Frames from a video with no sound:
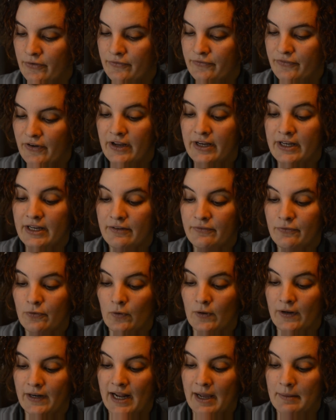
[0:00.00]
finding
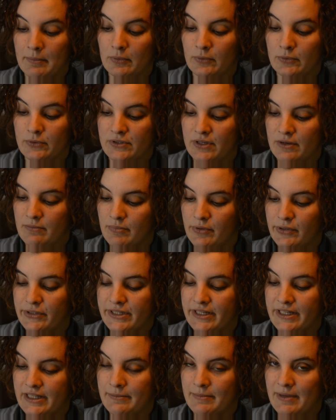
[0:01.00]
fallen apples and
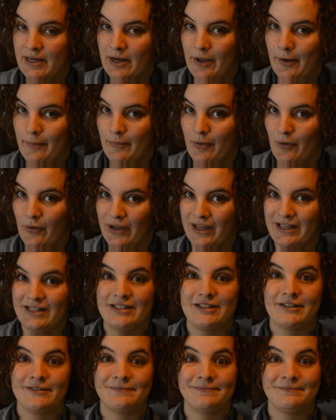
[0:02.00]
putting them in her
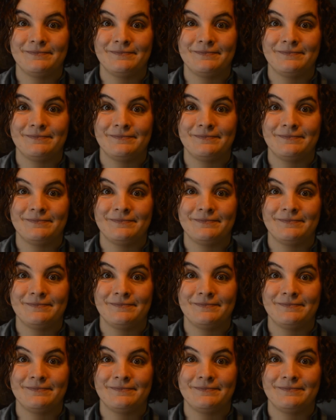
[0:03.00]
pocket.